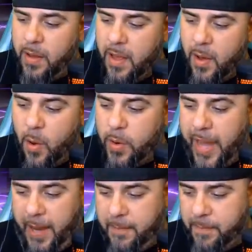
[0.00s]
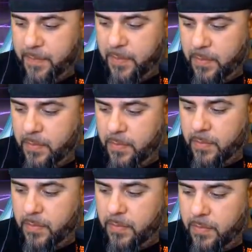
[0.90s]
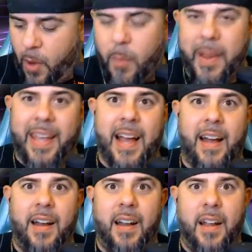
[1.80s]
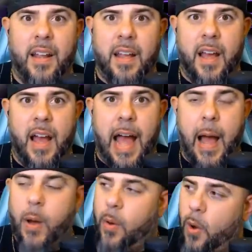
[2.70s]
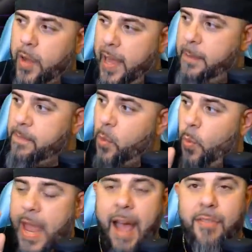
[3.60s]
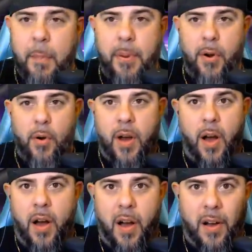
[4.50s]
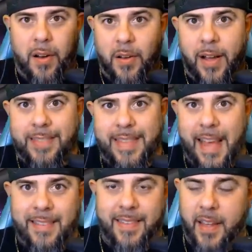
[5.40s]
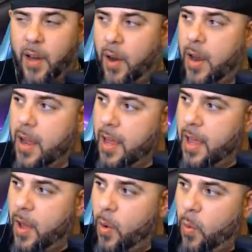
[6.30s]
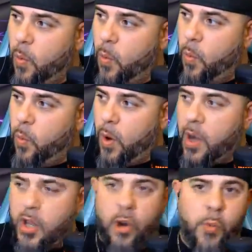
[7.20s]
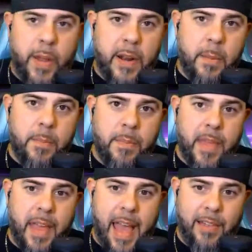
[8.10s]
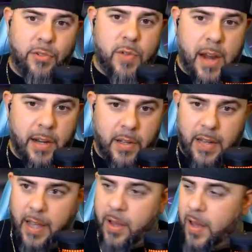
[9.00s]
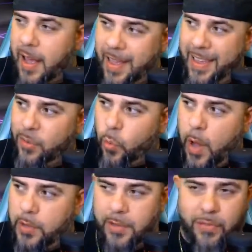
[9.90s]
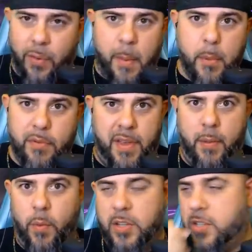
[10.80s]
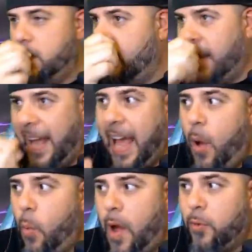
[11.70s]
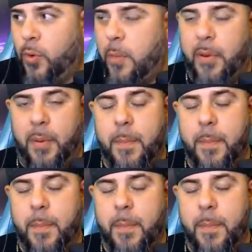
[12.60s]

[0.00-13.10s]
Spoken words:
Okay. Oh my God. How? Okay, we have to put a size thing here. What are you gonna rate him as Dracula? Like his wildest from a movie? Which, like, how wild will you put him?